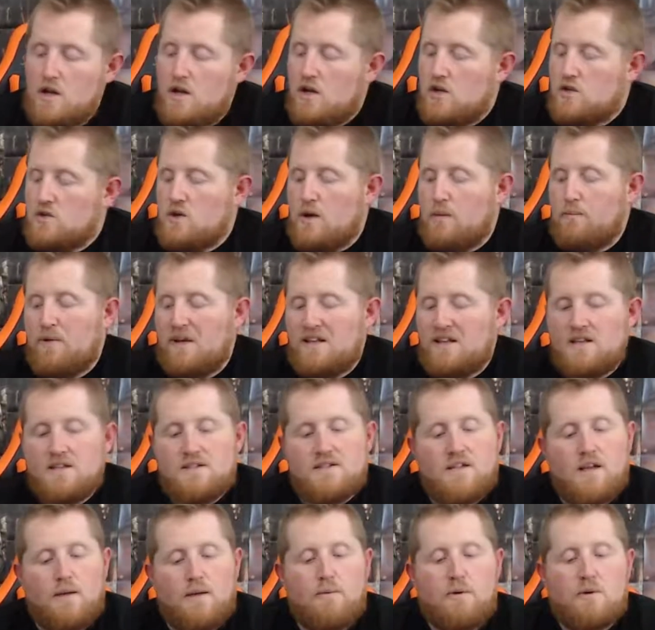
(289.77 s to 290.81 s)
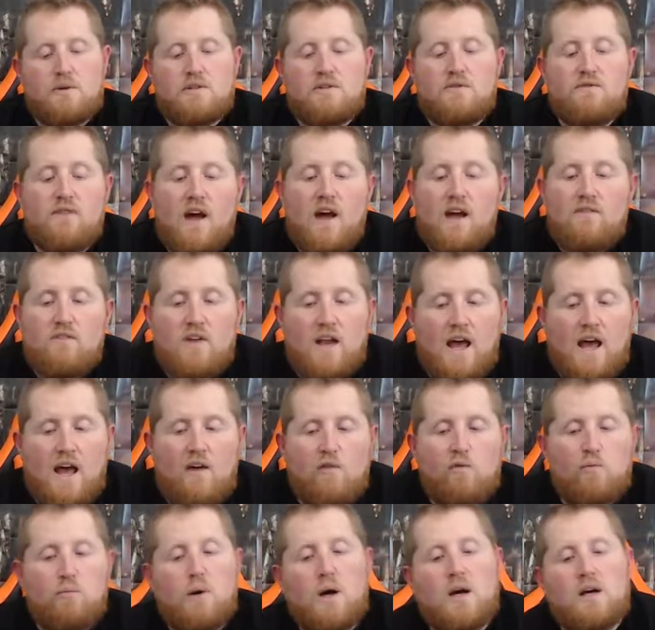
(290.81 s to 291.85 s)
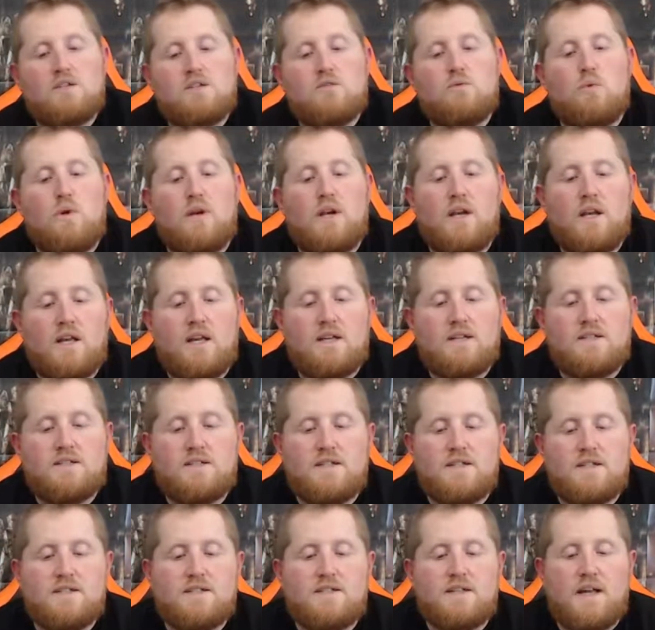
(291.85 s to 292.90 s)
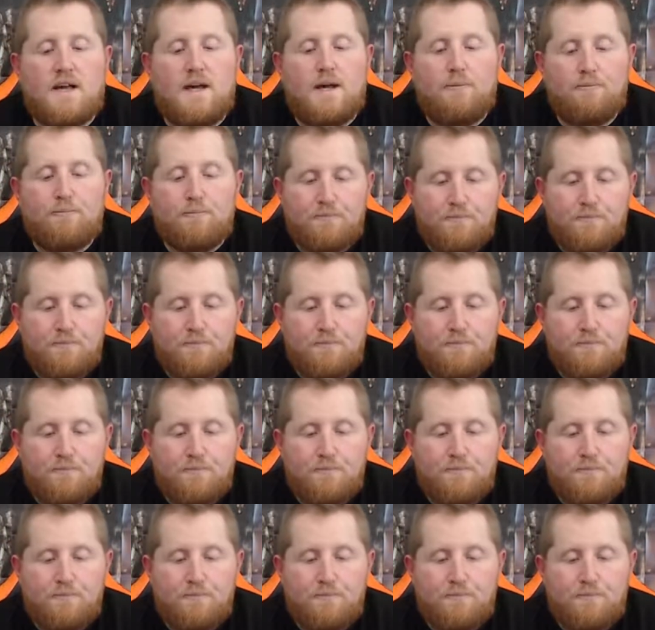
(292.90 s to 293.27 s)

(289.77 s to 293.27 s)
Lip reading: So I picked this up. It was $5.50. What it is it